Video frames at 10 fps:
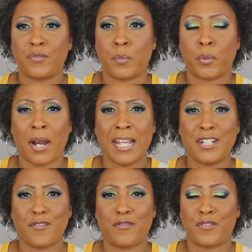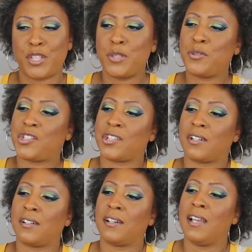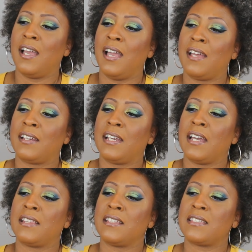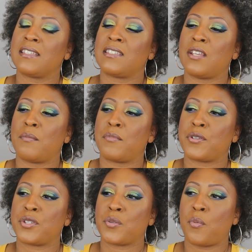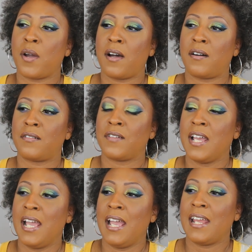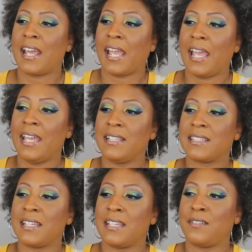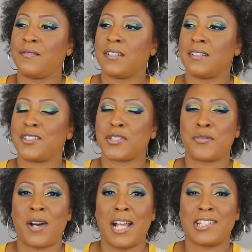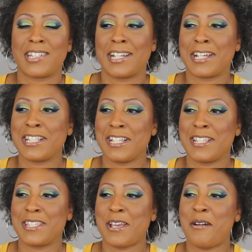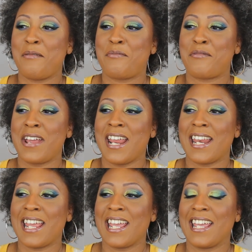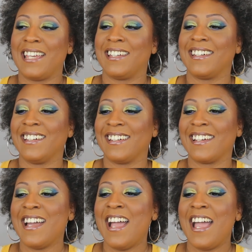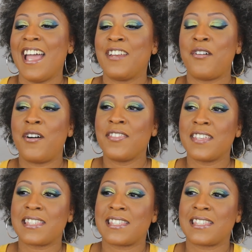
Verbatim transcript: bright fuchsia, And again, this is number twelve, and I hate to even swatch it because it's so pretty. And on the